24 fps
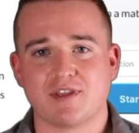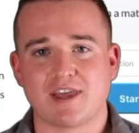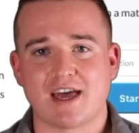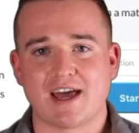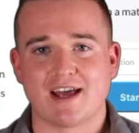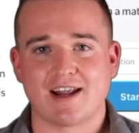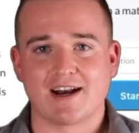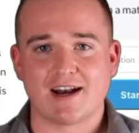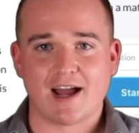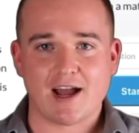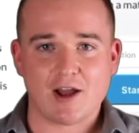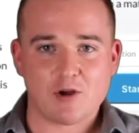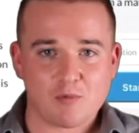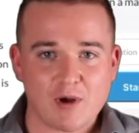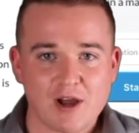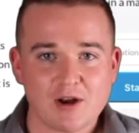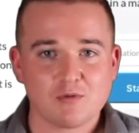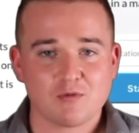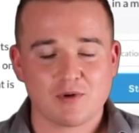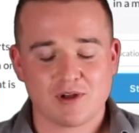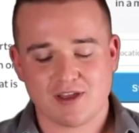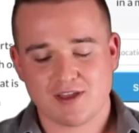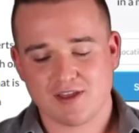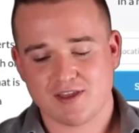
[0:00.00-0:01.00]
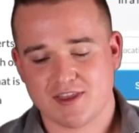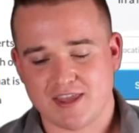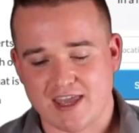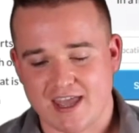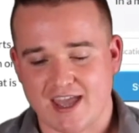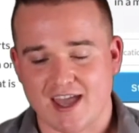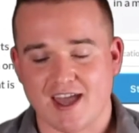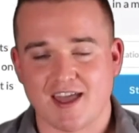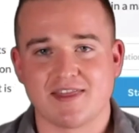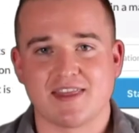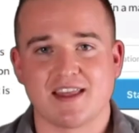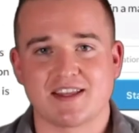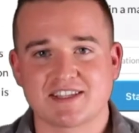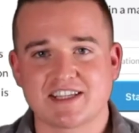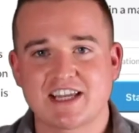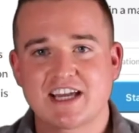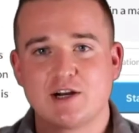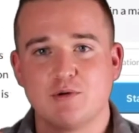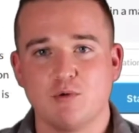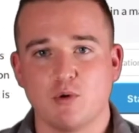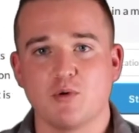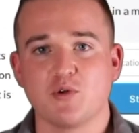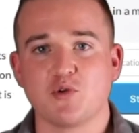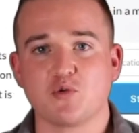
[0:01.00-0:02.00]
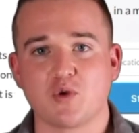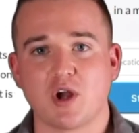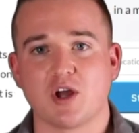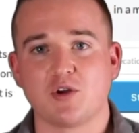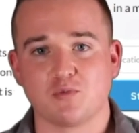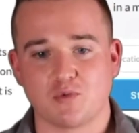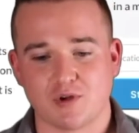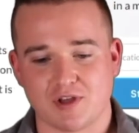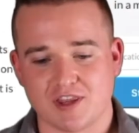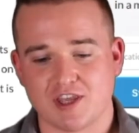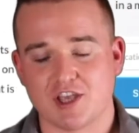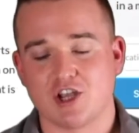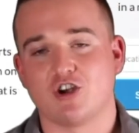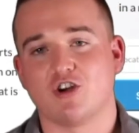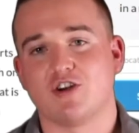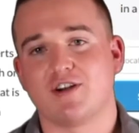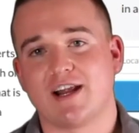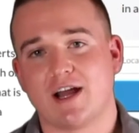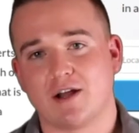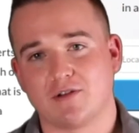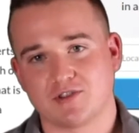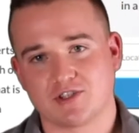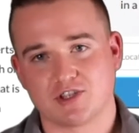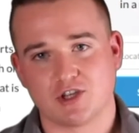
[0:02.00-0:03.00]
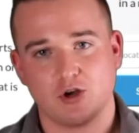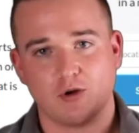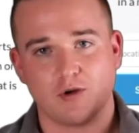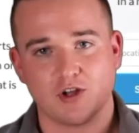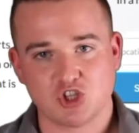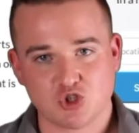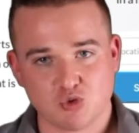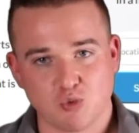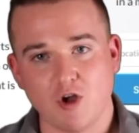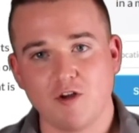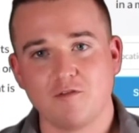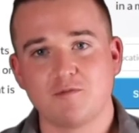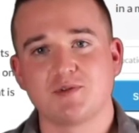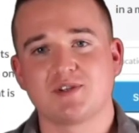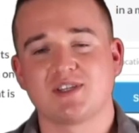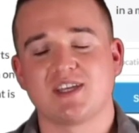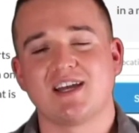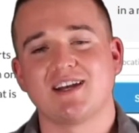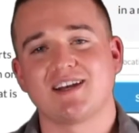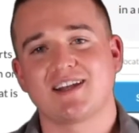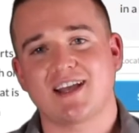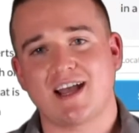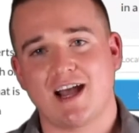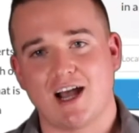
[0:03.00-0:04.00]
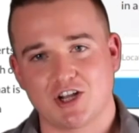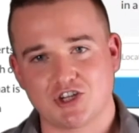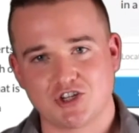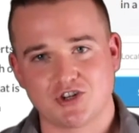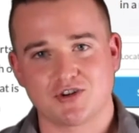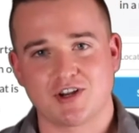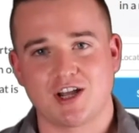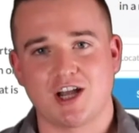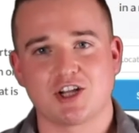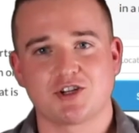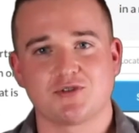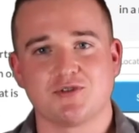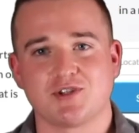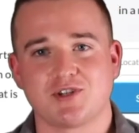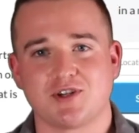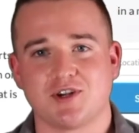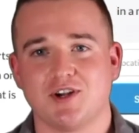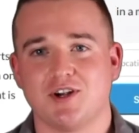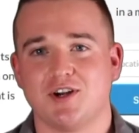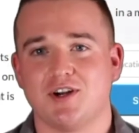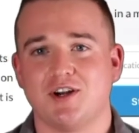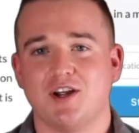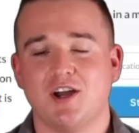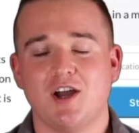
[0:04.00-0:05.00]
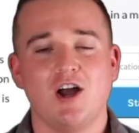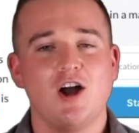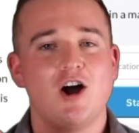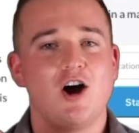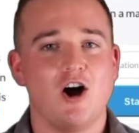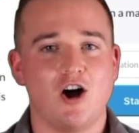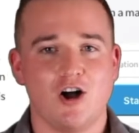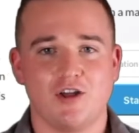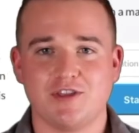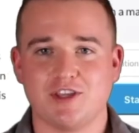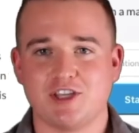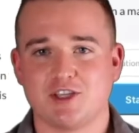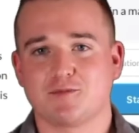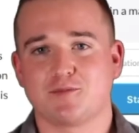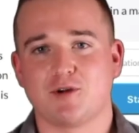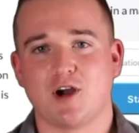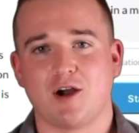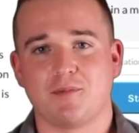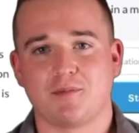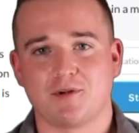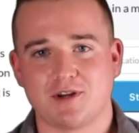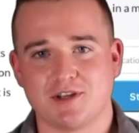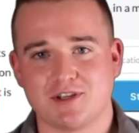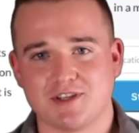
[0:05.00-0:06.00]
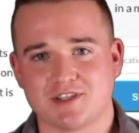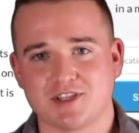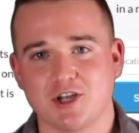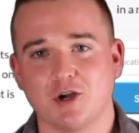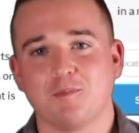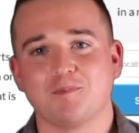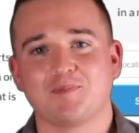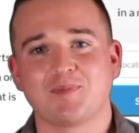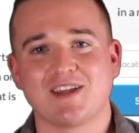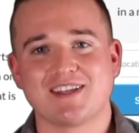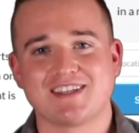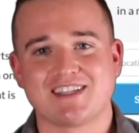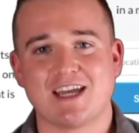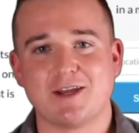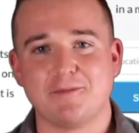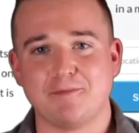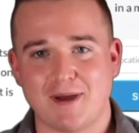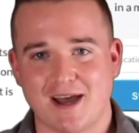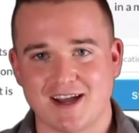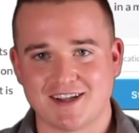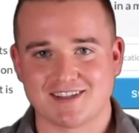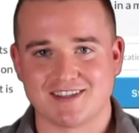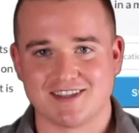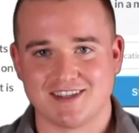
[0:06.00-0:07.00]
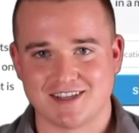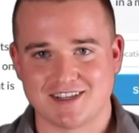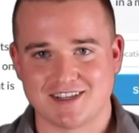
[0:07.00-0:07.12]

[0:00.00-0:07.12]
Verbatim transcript: that I went with, and that's kind of what we run with here on out. So a twelve percent cash on cash return on these properties. So let's head back to the